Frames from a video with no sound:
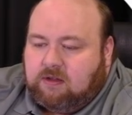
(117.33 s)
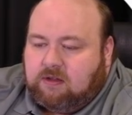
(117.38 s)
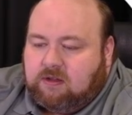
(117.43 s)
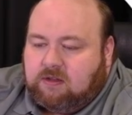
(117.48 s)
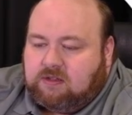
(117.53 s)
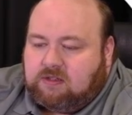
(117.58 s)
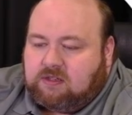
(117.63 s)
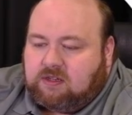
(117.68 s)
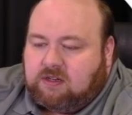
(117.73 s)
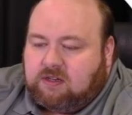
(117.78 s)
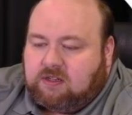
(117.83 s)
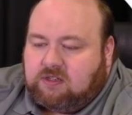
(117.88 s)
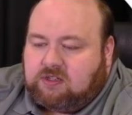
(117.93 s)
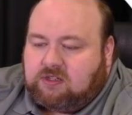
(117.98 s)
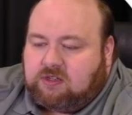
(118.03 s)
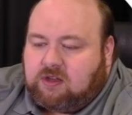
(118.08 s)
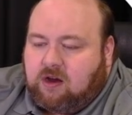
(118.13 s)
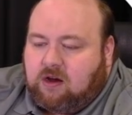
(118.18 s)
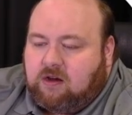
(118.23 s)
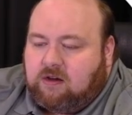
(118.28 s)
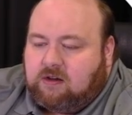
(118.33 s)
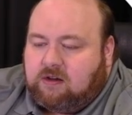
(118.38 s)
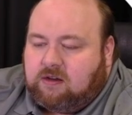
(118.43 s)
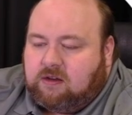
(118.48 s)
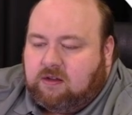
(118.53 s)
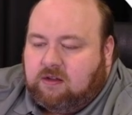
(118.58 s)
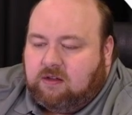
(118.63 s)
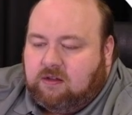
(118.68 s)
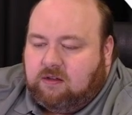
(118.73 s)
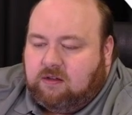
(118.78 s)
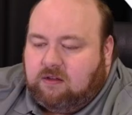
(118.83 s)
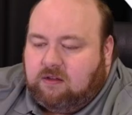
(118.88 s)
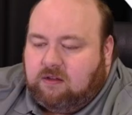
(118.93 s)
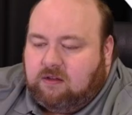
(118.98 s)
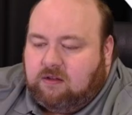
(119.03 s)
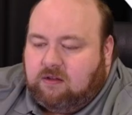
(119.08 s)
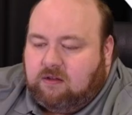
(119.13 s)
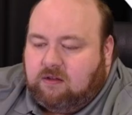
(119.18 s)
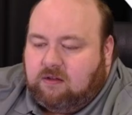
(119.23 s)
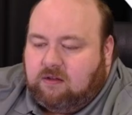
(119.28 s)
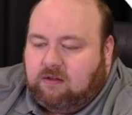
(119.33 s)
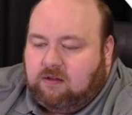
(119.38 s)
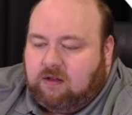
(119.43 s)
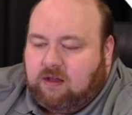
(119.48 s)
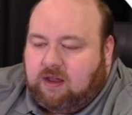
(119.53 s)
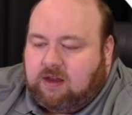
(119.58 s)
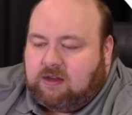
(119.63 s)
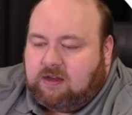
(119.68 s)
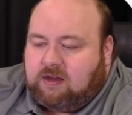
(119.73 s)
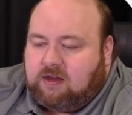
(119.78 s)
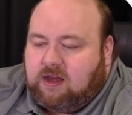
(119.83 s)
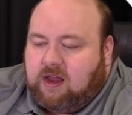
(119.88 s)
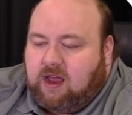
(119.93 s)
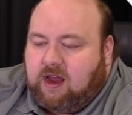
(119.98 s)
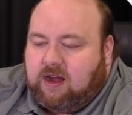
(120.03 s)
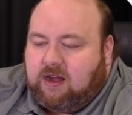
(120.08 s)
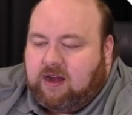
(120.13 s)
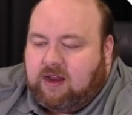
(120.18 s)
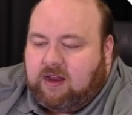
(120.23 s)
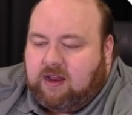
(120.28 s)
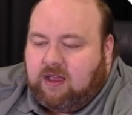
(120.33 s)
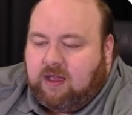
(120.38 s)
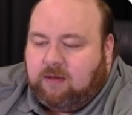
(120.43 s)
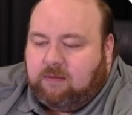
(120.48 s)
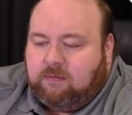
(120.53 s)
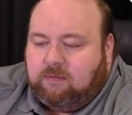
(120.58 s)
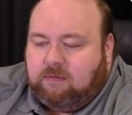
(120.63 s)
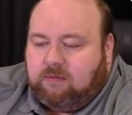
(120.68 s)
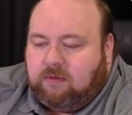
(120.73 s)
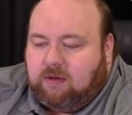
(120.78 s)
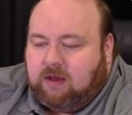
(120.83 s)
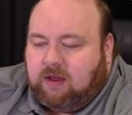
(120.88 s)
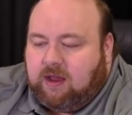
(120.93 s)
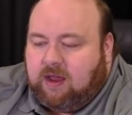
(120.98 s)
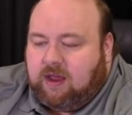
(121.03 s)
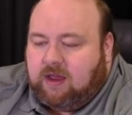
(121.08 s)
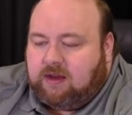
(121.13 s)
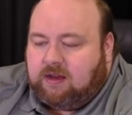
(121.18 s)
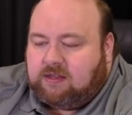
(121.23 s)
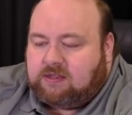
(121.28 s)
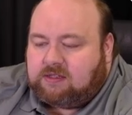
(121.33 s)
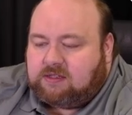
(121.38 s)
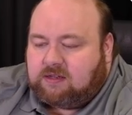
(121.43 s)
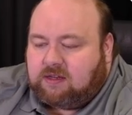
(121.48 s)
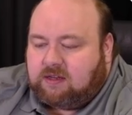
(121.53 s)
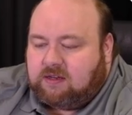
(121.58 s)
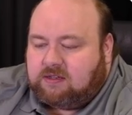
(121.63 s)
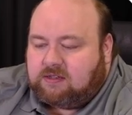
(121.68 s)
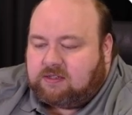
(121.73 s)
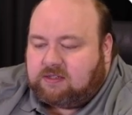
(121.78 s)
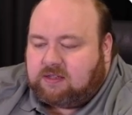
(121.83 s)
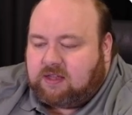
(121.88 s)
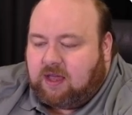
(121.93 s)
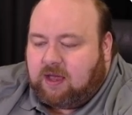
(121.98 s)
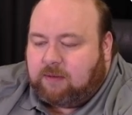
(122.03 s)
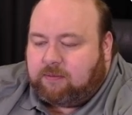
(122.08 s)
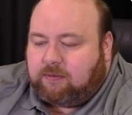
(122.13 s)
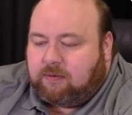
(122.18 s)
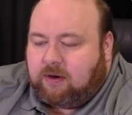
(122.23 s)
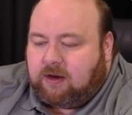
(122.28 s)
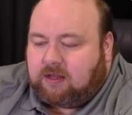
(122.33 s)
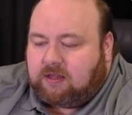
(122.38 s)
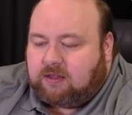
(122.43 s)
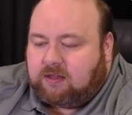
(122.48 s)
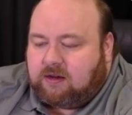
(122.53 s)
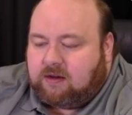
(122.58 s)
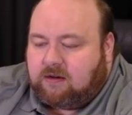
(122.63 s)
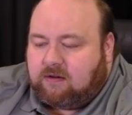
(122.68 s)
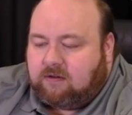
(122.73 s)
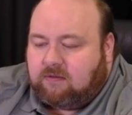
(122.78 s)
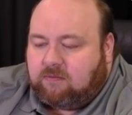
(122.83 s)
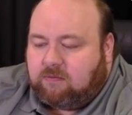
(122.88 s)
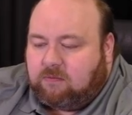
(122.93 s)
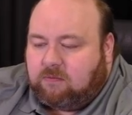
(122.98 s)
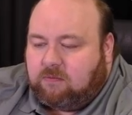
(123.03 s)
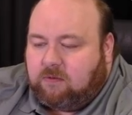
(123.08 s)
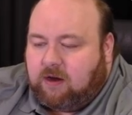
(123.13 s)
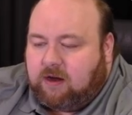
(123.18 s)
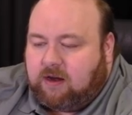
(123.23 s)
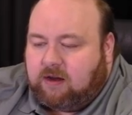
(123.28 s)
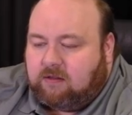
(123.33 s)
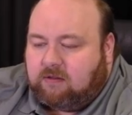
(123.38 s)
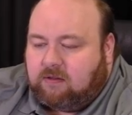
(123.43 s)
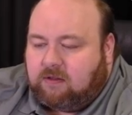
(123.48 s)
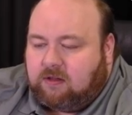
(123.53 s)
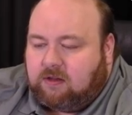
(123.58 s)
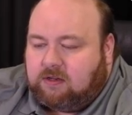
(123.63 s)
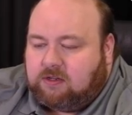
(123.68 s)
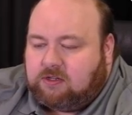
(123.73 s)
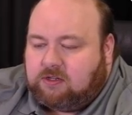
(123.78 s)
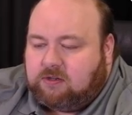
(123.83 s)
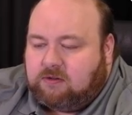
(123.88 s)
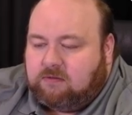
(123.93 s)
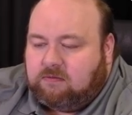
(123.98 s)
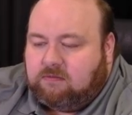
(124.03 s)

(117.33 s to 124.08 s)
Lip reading: It's going to start at 9 a.m. and it's going to stop right there, right at lunch.